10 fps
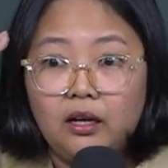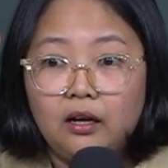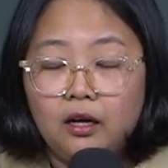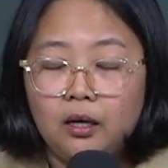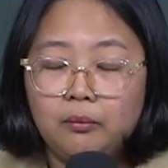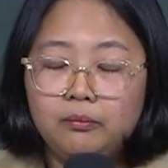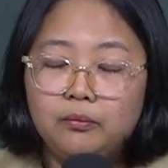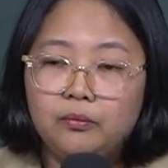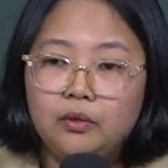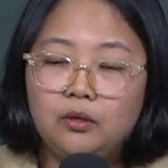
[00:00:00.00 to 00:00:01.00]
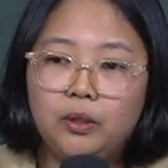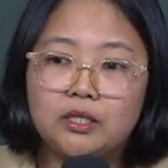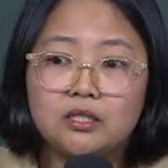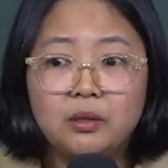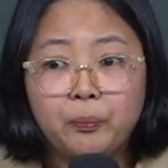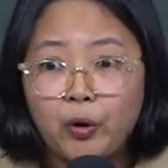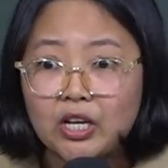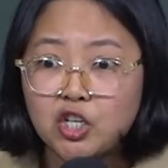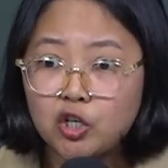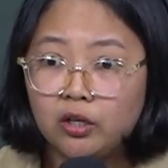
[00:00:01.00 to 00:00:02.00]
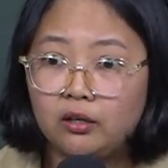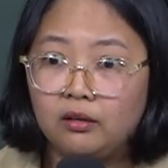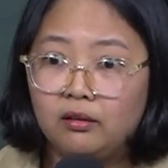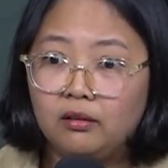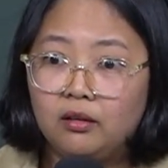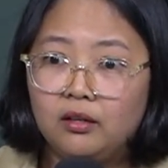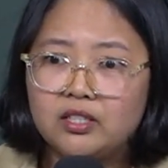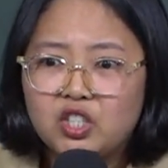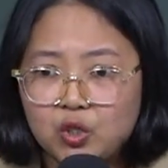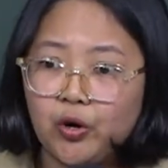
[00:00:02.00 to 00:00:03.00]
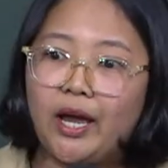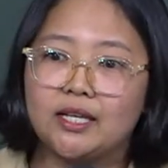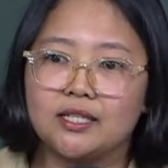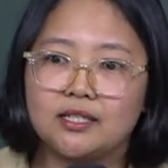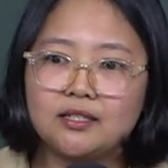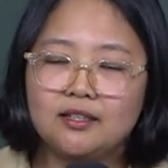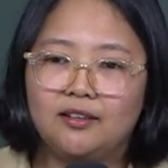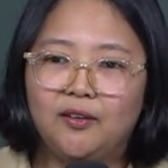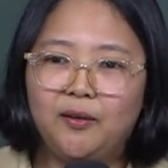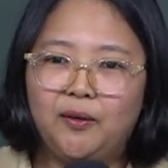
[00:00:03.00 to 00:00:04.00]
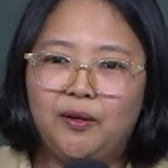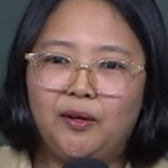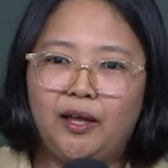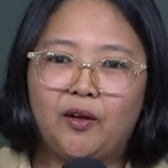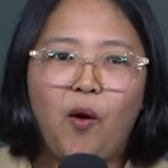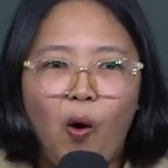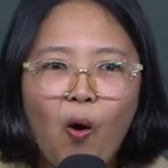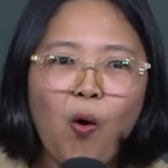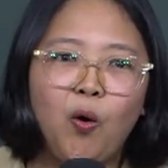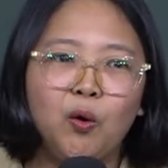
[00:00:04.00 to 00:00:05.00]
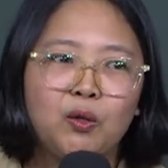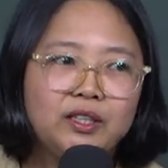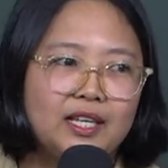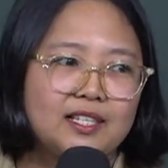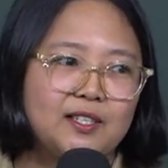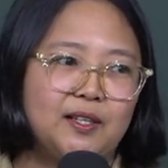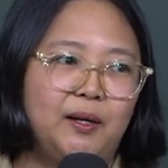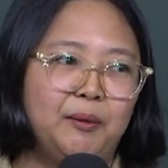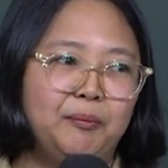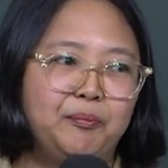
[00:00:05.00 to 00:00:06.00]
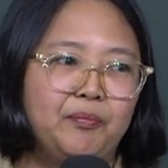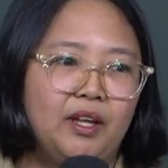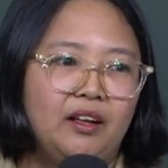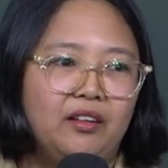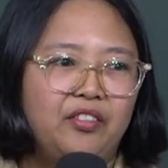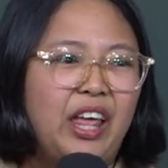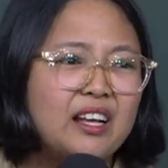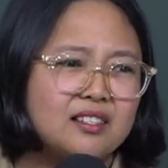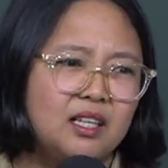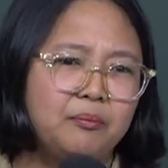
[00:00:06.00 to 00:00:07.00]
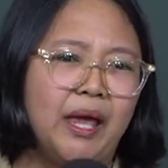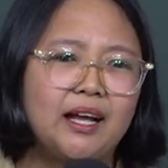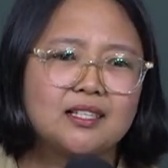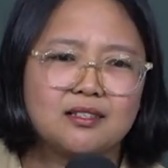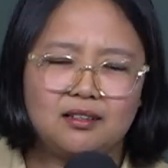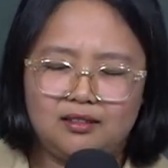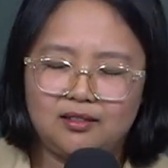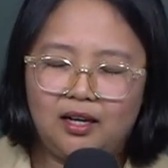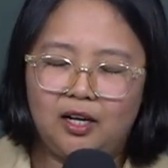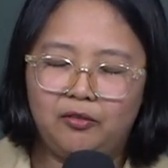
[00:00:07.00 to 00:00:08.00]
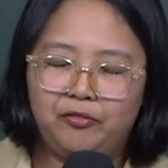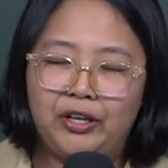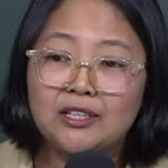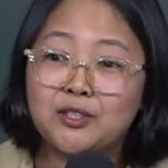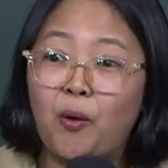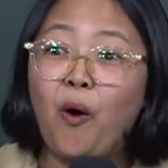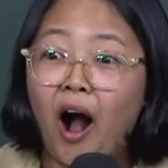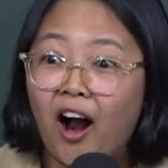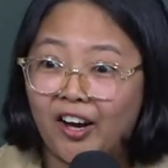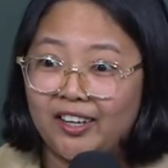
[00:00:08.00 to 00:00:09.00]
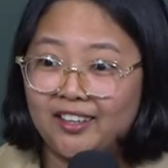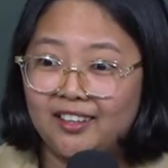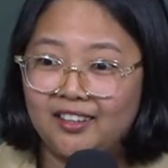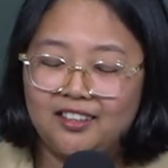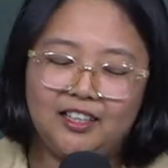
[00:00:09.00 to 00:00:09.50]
Um, what is this? Depression, stress, like all these um, things that make us uh, feel so hard. Uh,